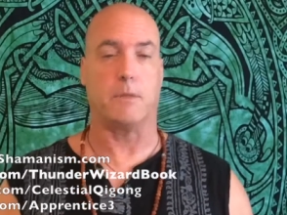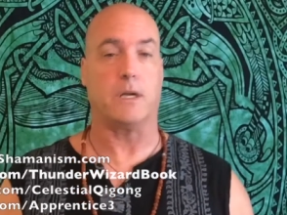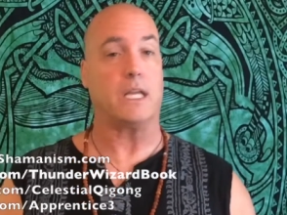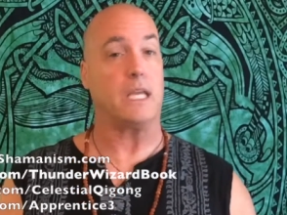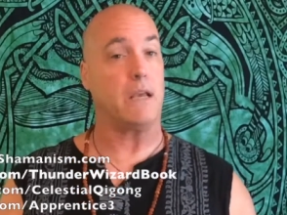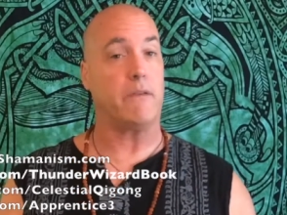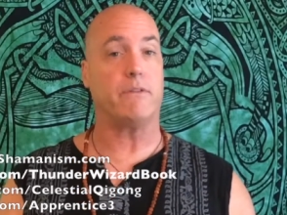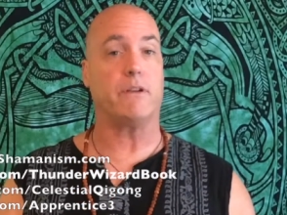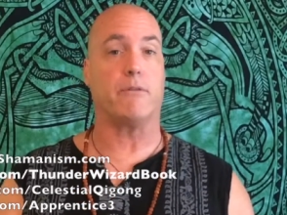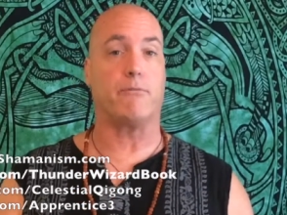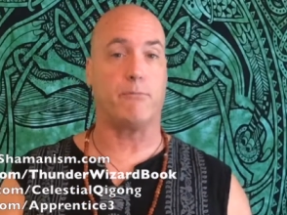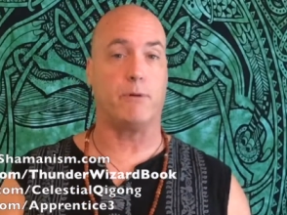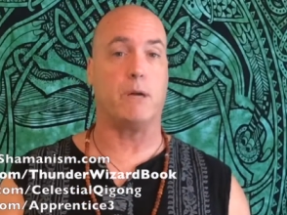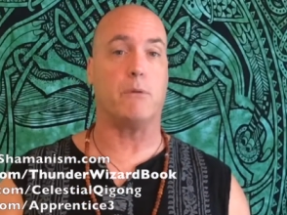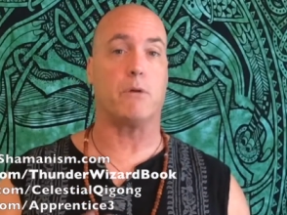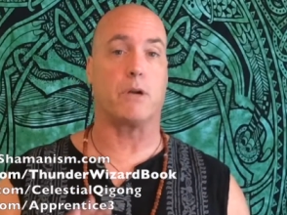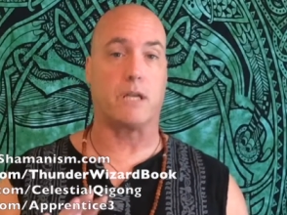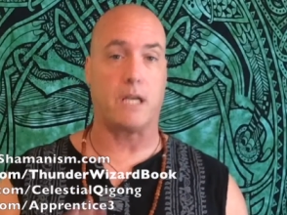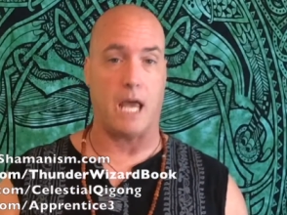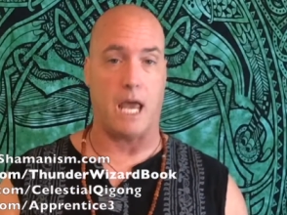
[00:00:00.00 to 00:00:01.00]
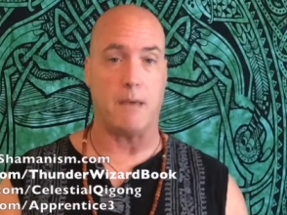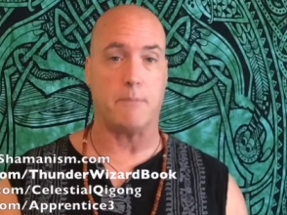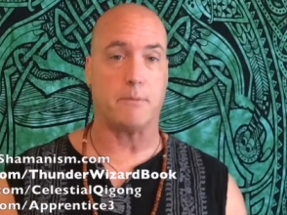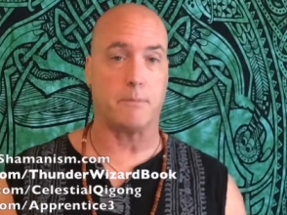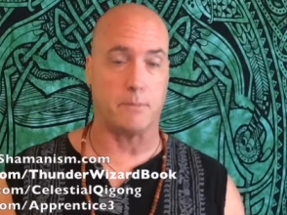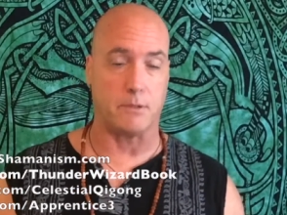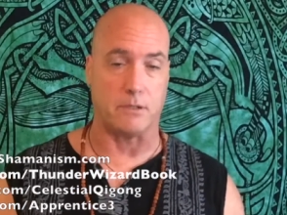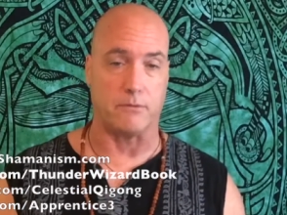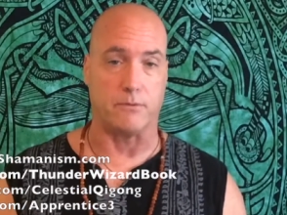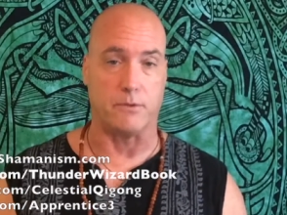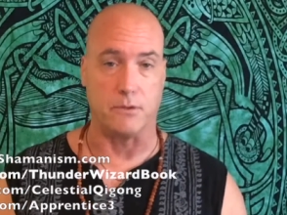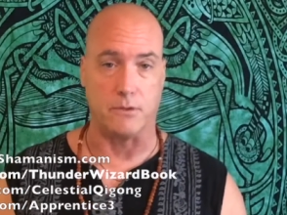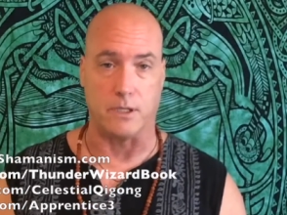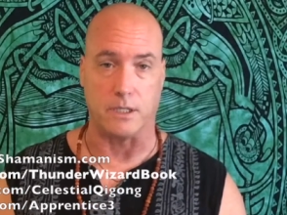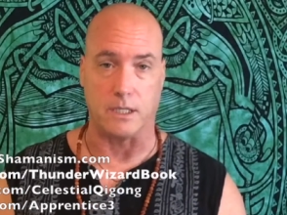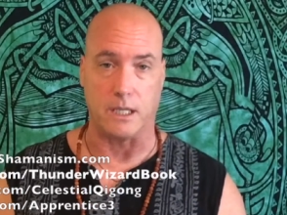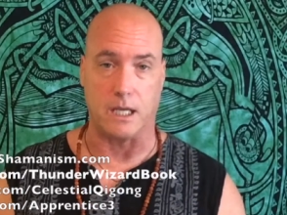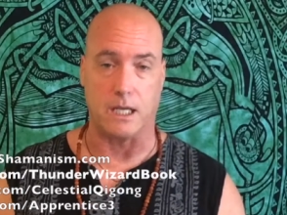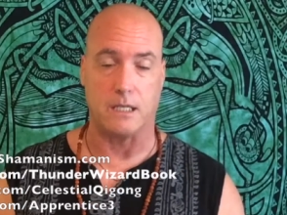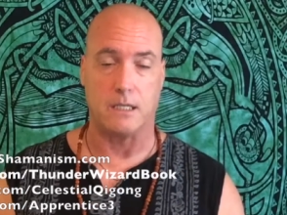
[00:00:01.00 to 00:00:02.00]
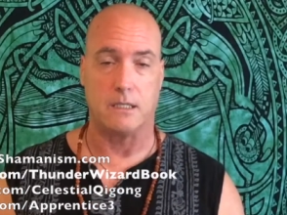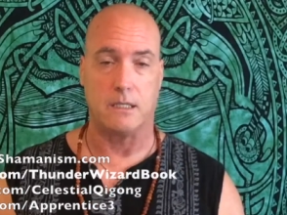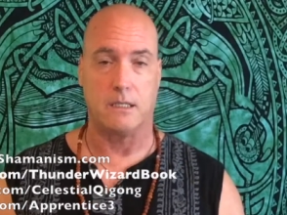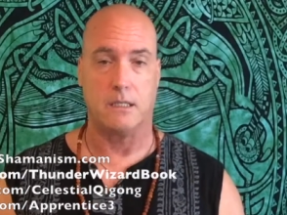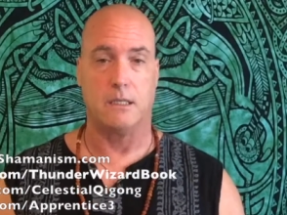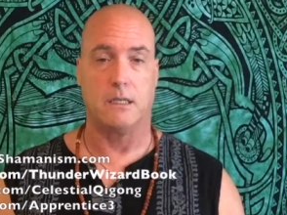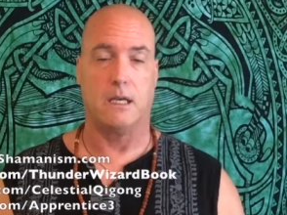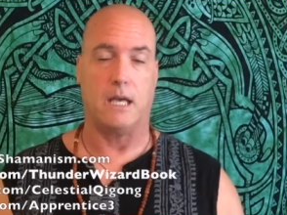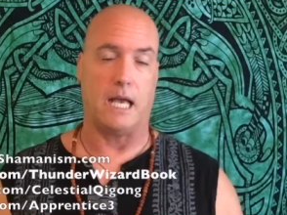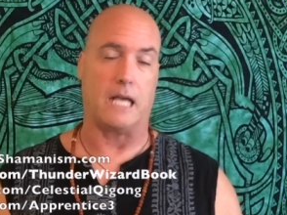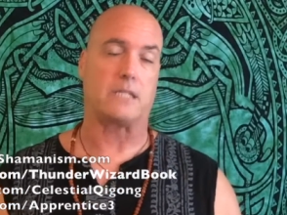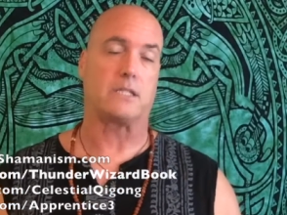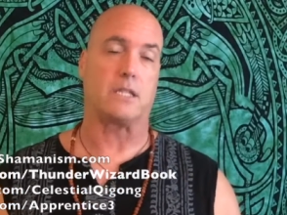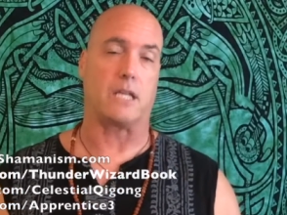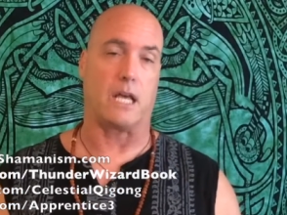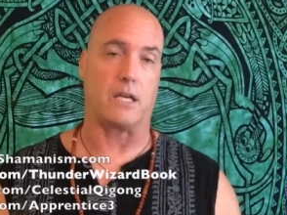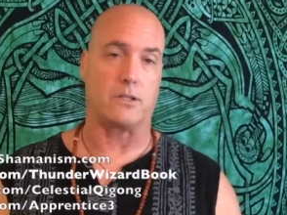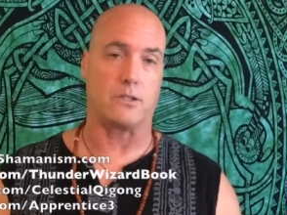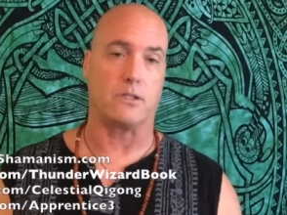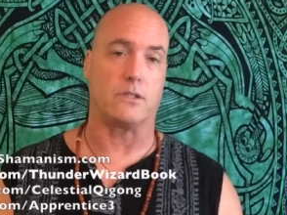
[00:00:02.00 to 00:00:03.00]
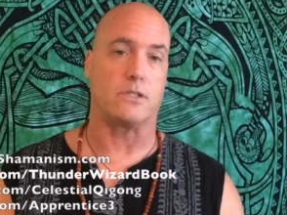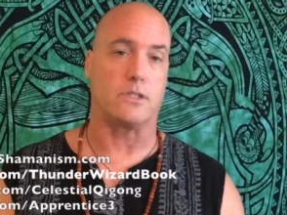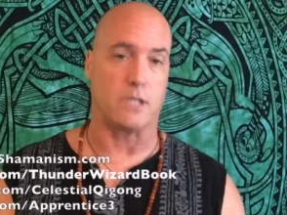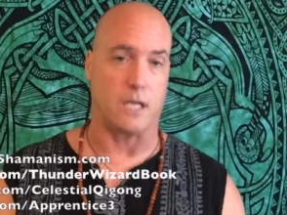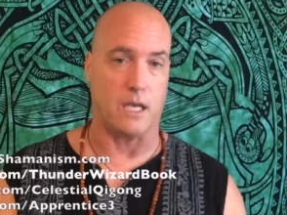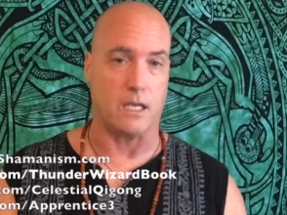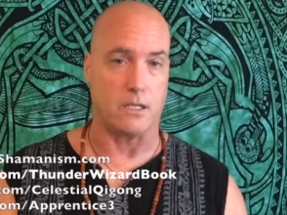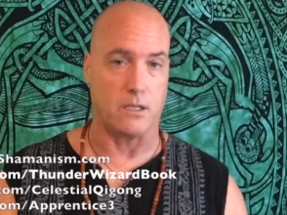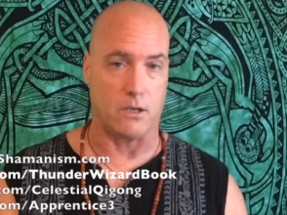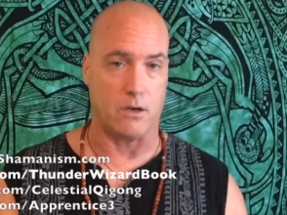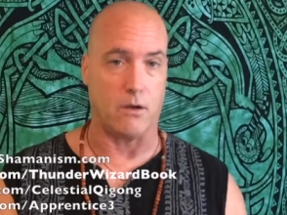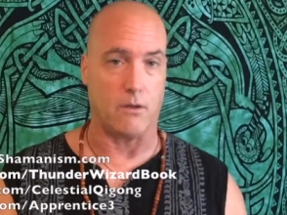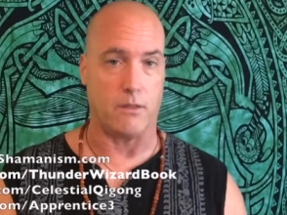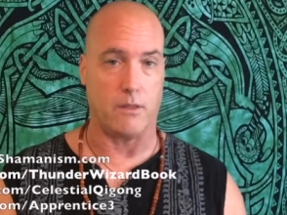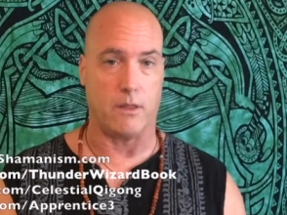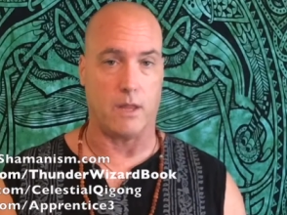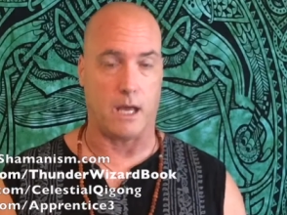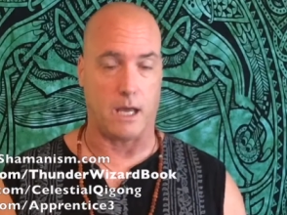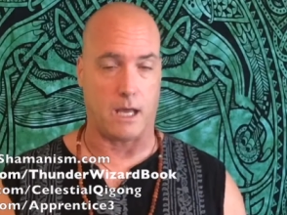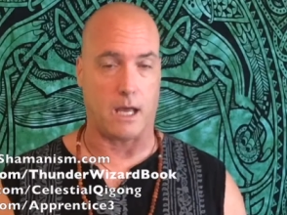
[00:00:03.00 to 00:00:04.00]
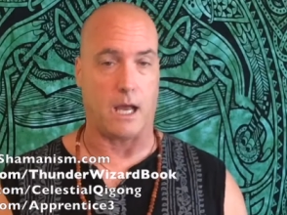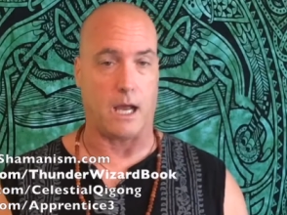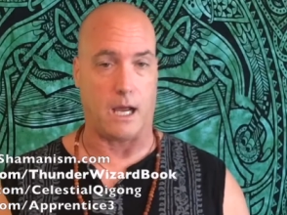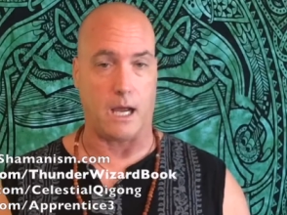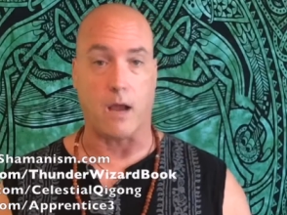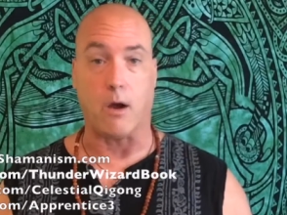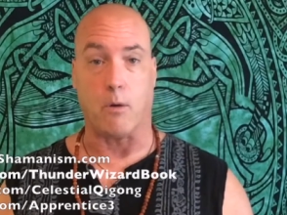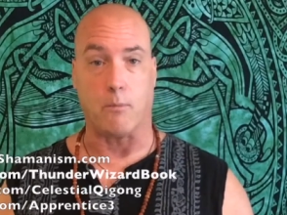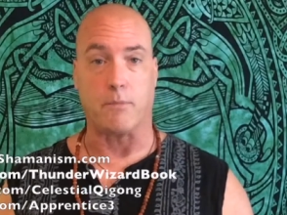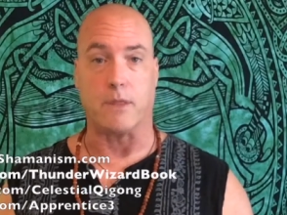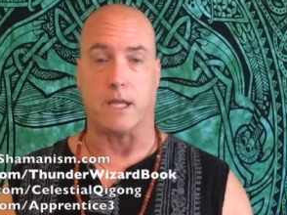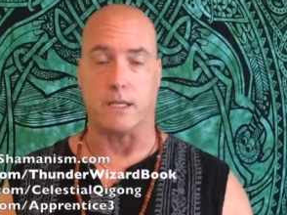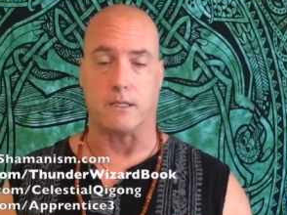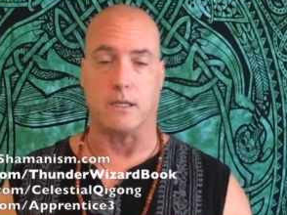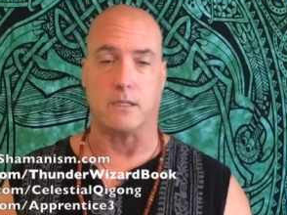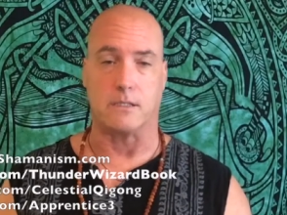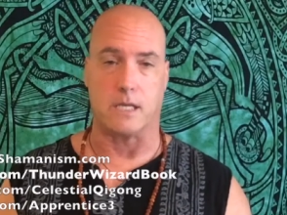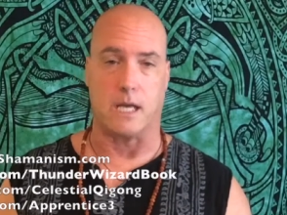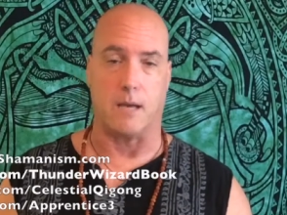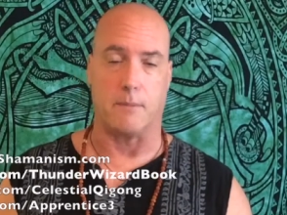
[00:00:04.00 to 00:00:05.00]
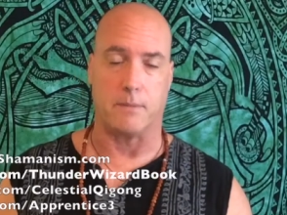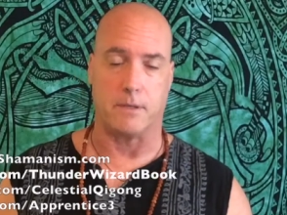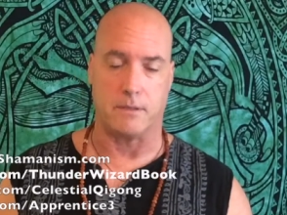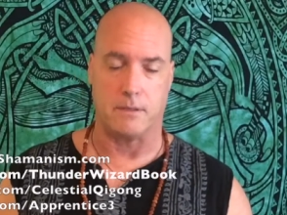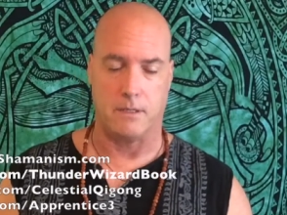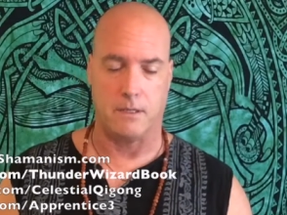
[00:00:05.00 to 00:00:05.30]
But even if we were capable of doing that, actually I should say, you know, I hope that does happen.